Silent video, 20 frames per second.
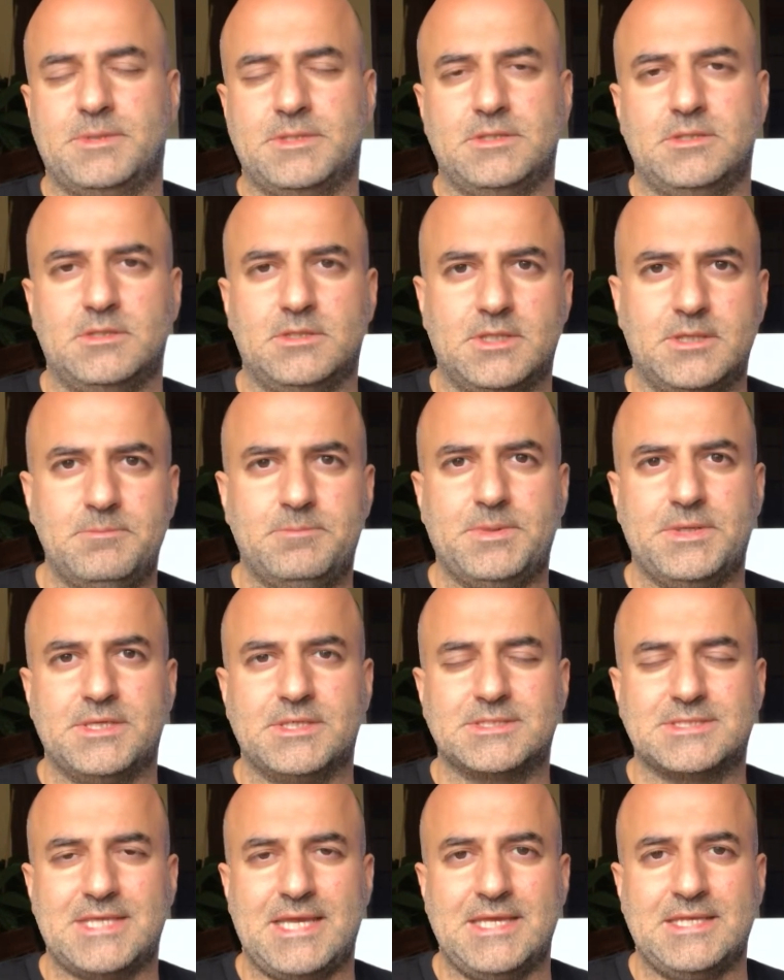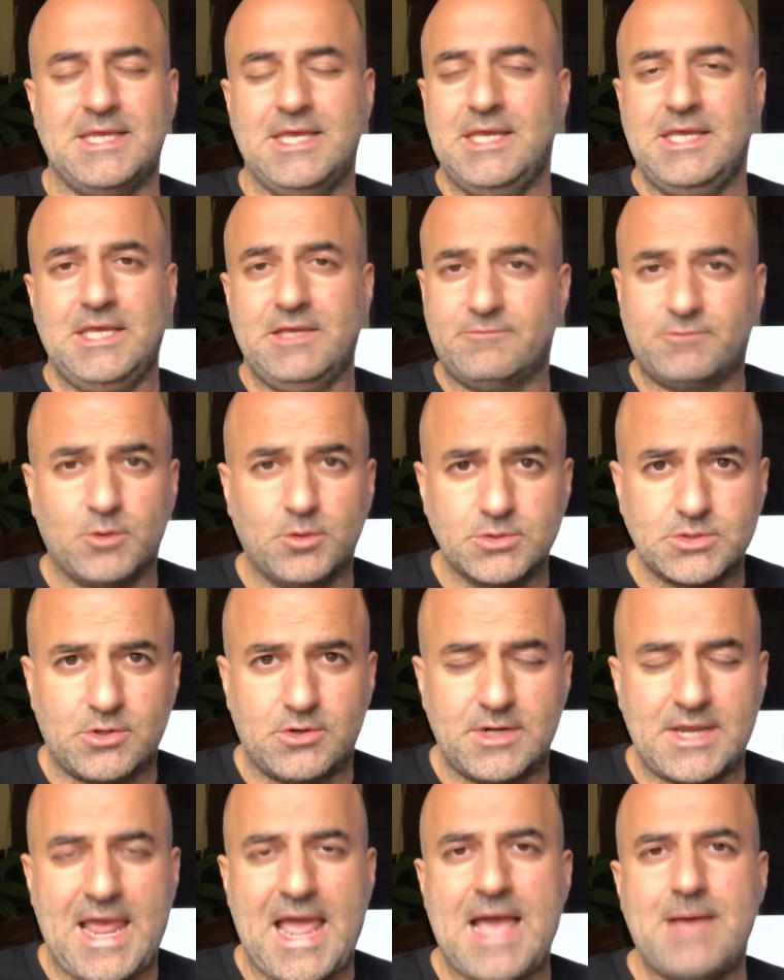and the Olympics, and if those
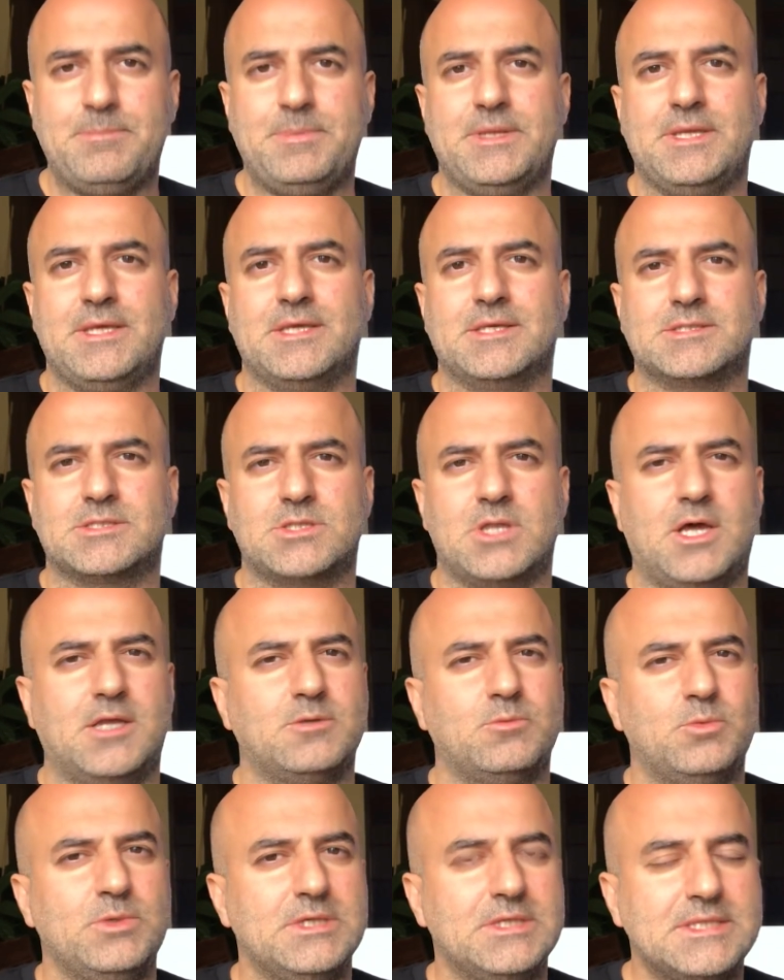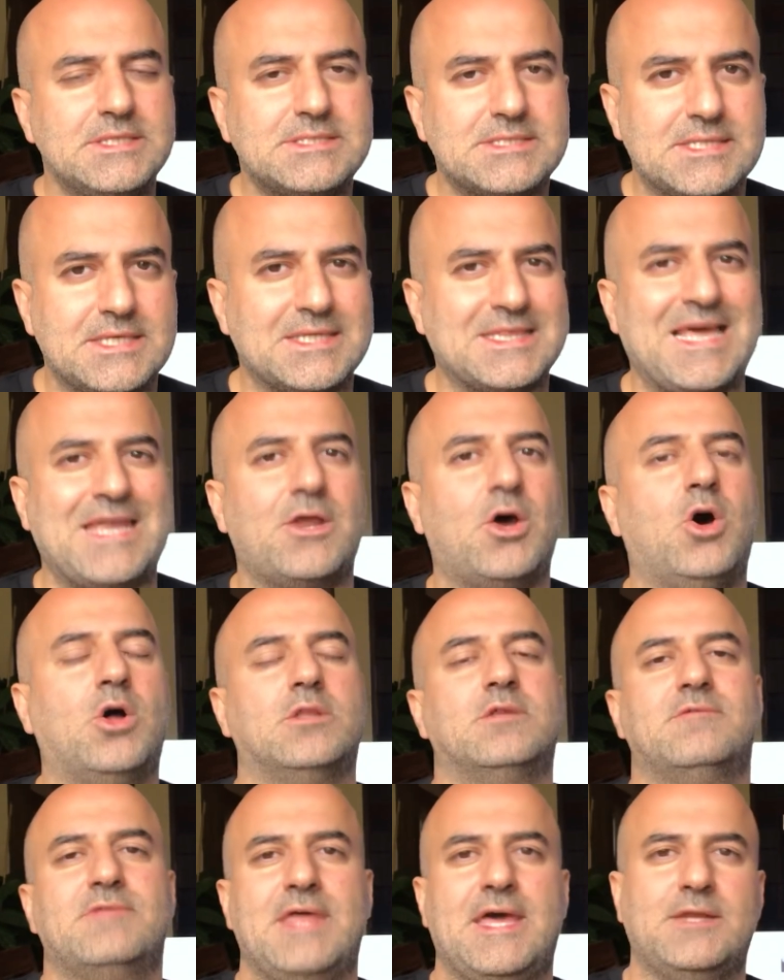aren't happening, it's not realistic that
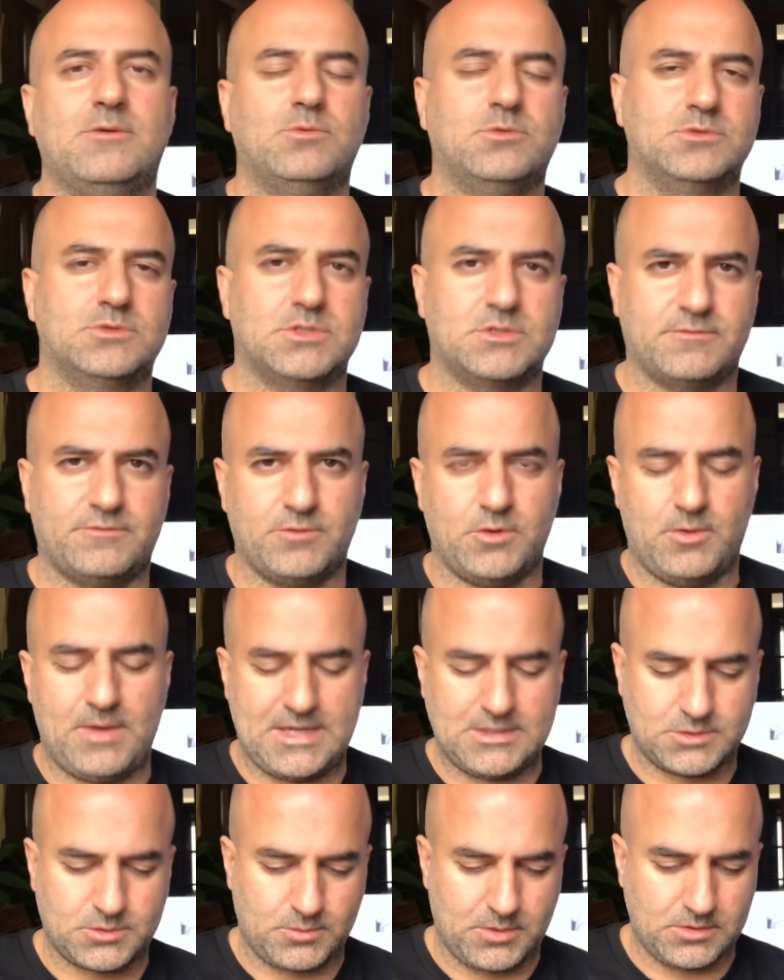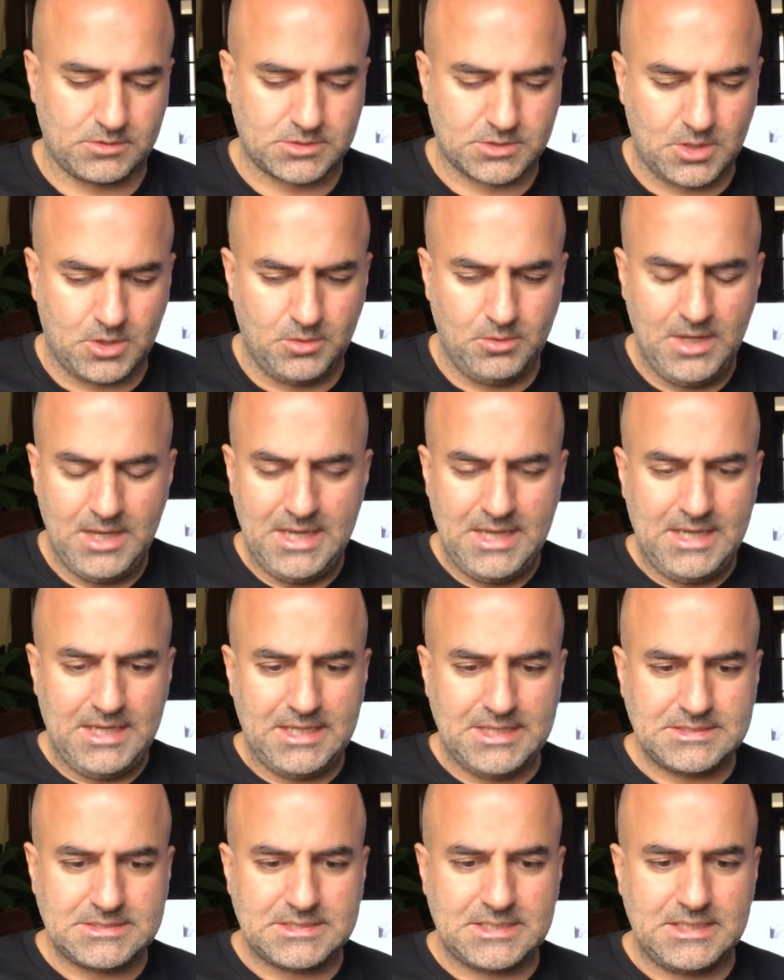all of that will just flow elsewhere. So
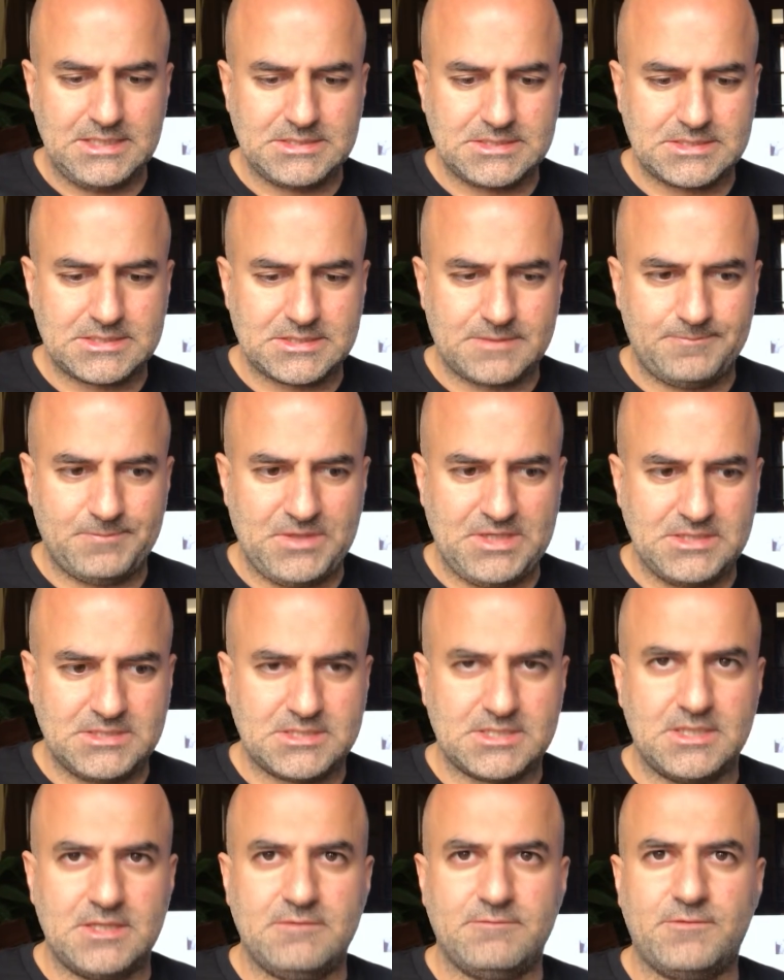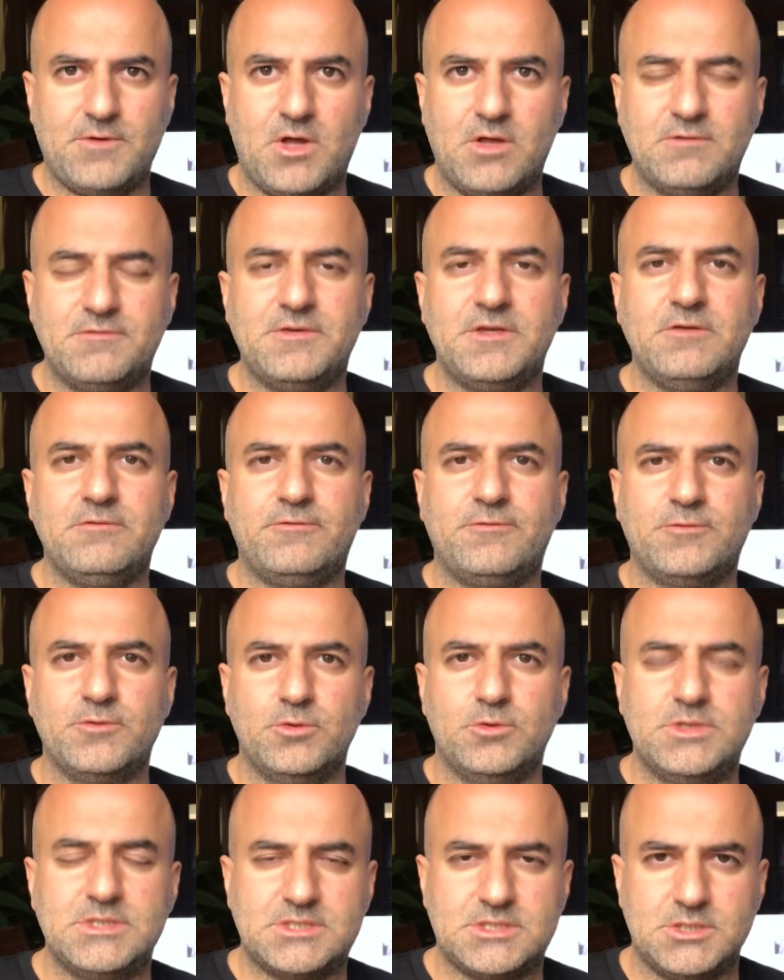it's, it's, it's an evolving,
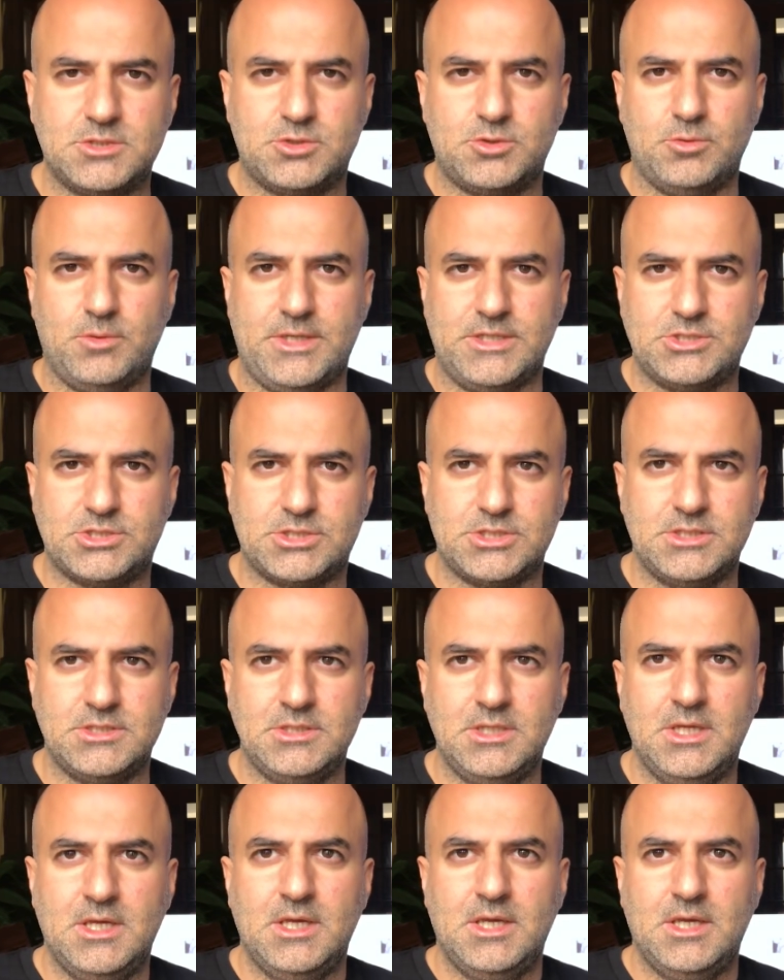fluid situation.